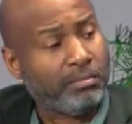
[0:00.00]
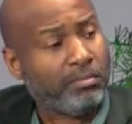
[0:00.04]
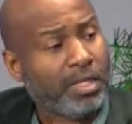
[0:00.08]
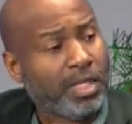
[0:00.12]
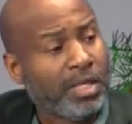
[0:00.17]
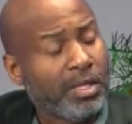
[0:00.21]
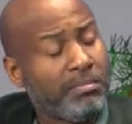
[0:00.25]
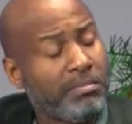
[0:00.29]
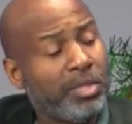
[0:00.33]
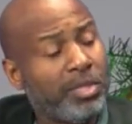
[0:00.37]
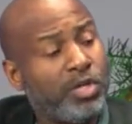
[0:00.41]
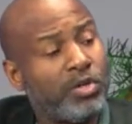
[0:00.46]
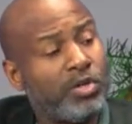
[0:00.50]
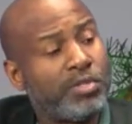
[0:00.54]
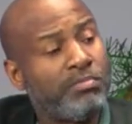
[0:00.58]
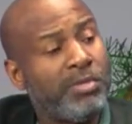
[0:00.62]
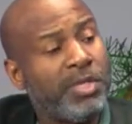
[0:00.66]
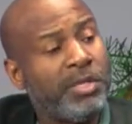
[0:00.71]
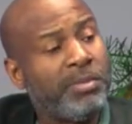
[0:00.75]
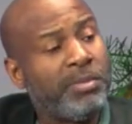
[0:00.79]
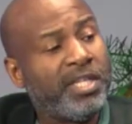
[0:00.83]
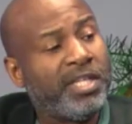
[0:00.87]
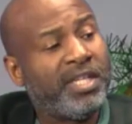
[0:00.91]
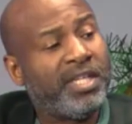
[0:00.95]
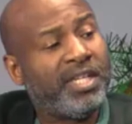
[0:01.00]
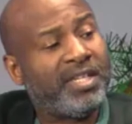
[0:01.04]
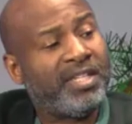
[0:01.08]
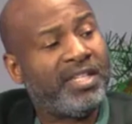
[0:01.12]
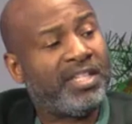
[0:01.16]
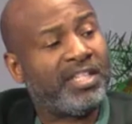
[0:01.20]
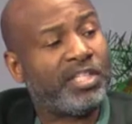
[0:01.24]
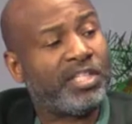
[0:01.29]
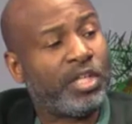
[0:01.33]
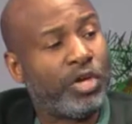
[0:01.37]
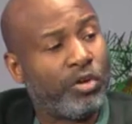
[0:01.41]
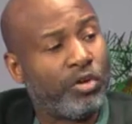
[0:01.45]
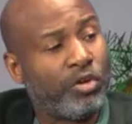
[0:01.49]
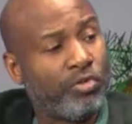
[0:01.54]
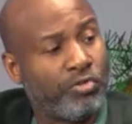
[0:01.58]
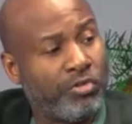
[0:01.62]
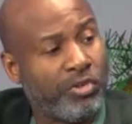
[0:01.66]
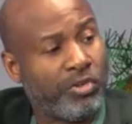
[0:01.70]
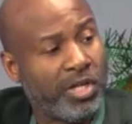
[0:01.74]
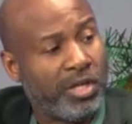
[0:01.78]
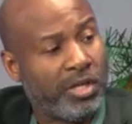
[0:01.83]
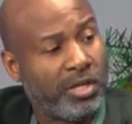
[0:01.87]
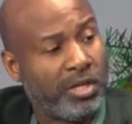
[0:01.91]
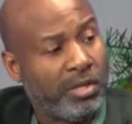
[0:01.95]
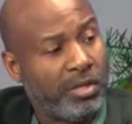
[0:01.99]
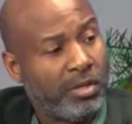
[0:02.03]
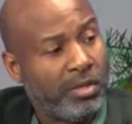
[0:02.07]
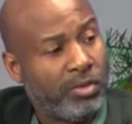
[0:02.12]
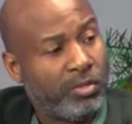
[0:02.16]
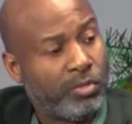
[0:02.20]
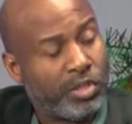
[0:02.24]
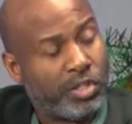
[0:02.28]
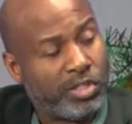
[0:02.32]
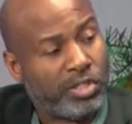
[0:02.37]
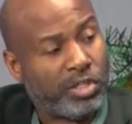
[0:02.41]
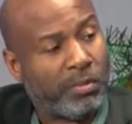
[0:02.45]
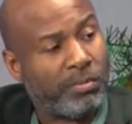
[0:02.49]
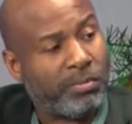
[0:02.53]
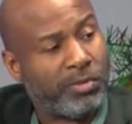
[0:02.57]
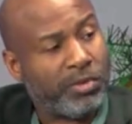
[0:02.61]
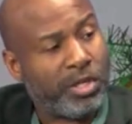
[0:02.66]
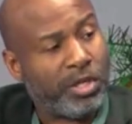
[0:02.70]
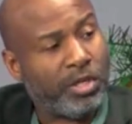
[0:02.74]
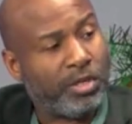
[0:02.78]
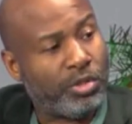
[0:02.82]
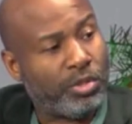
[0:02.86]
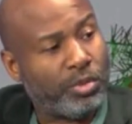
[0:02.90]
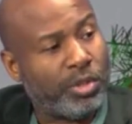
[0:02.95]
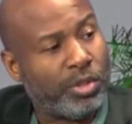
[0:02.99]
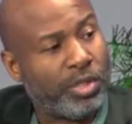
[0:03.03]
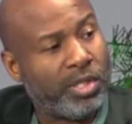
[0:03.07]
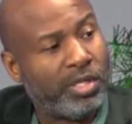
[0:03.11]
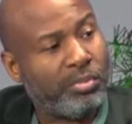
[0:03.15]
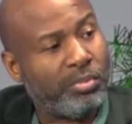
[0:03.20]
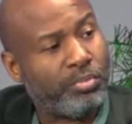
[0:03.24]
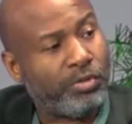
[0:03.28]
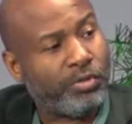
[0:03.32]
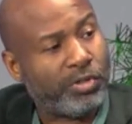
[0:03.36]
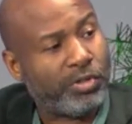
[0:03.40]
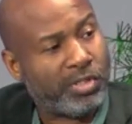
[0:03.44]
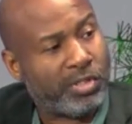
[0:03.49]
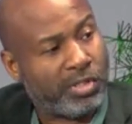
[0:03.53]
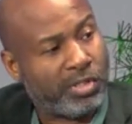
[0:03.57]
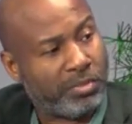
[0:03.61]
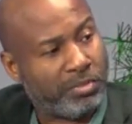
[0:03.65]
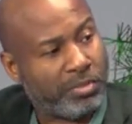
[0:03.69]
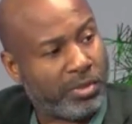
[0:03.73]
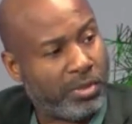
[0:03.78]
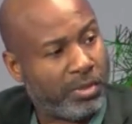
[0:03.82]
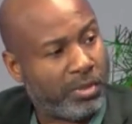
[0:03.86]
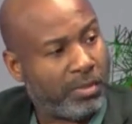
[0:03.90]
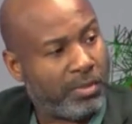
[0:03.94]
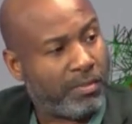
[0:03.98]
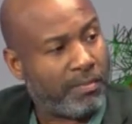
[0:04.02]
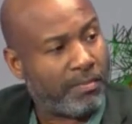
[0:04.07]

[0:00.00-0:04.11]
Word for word: because maybe they disagree with something you're doing in principle